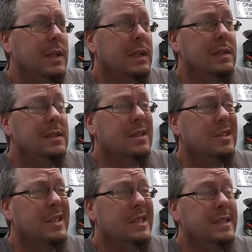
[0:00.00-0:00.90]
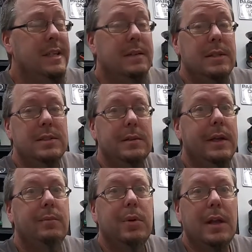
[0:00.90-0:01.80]
I guess I'll go ahead and say it because
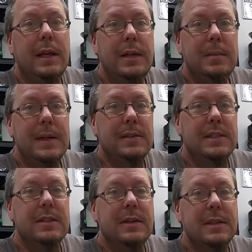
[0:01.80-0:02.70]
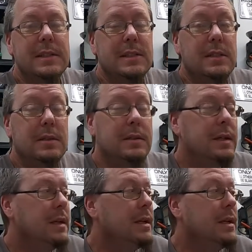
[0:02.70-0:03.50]
yeah, probably ain't nobody gonna stick around this long.